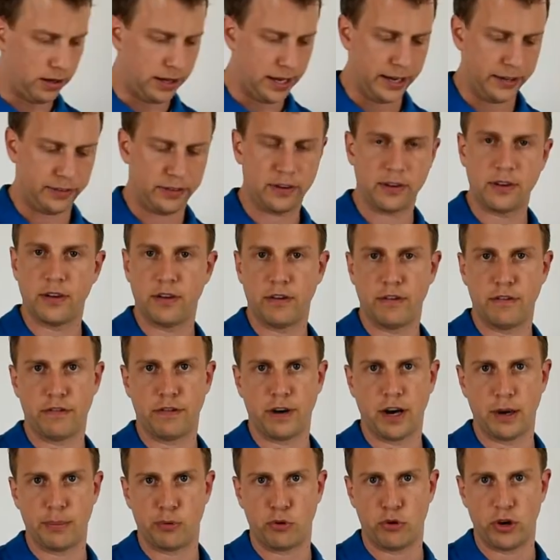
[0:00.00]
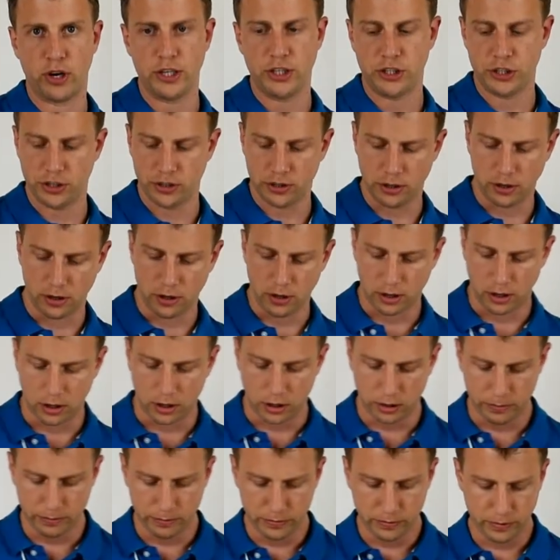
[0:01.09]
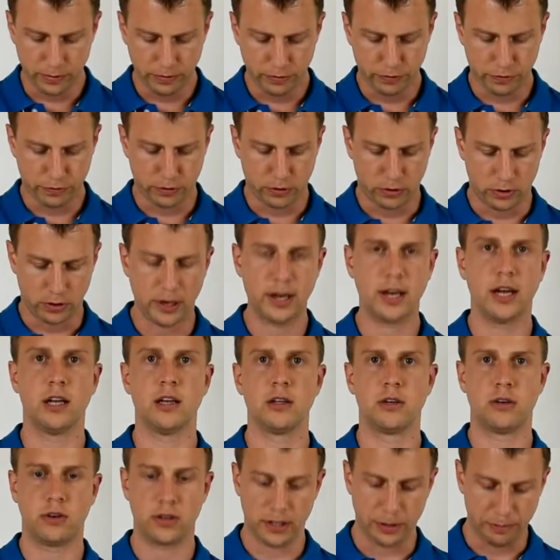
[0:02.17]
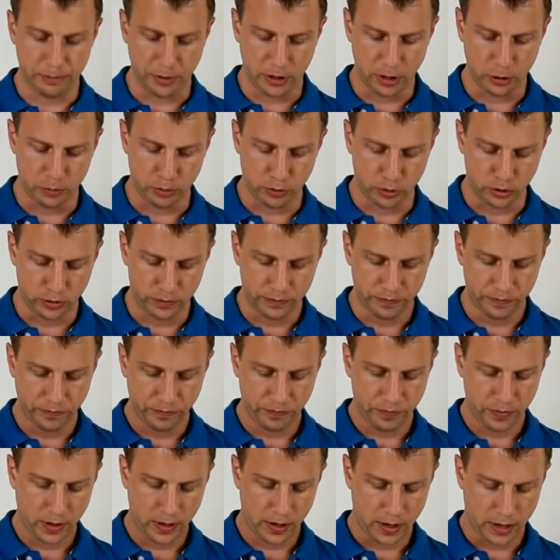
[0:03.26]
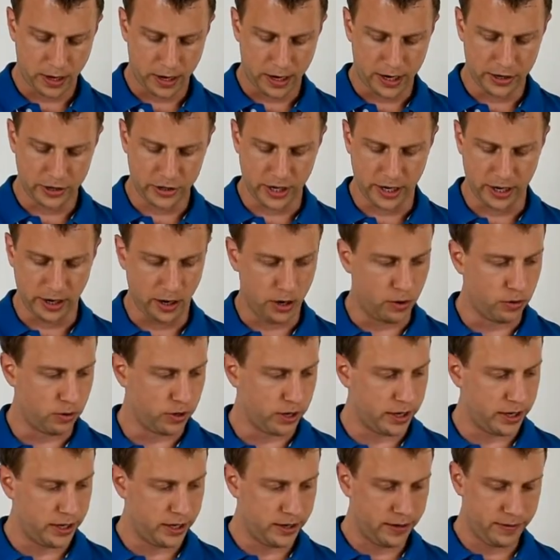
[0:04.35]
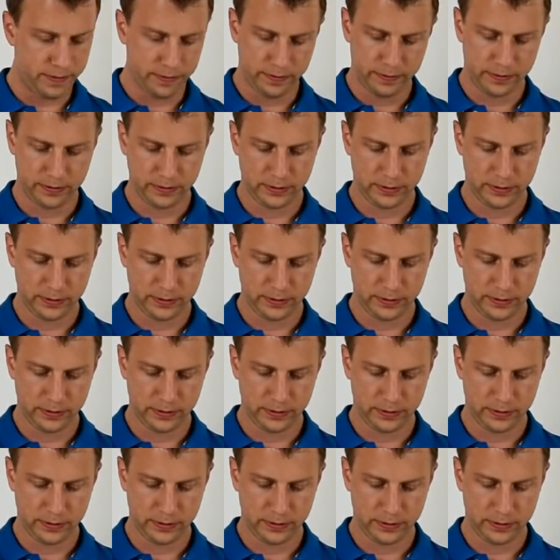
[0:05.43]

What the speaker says: LED vibration alarm for elderly people. I say OK.